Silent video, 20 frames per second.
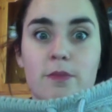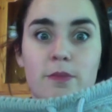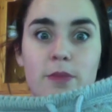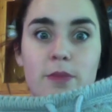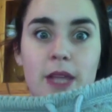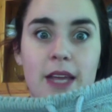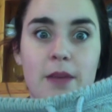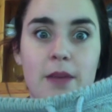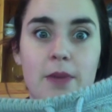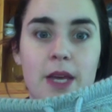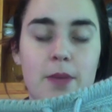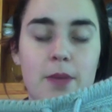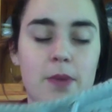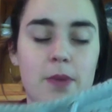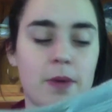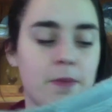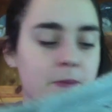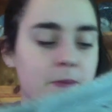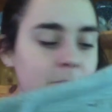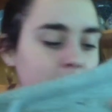plain
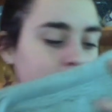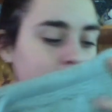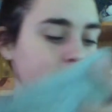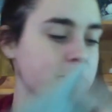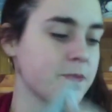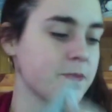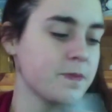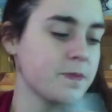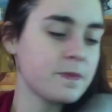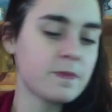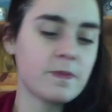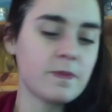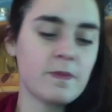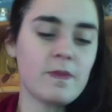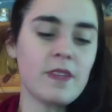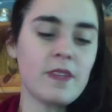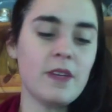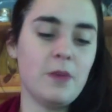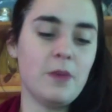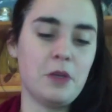paper,
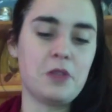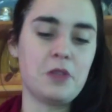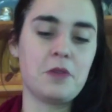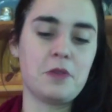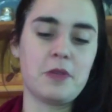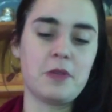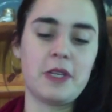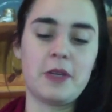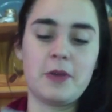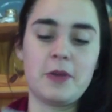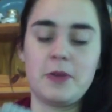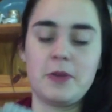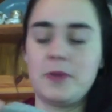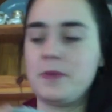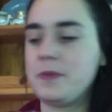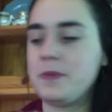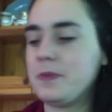which was really cool.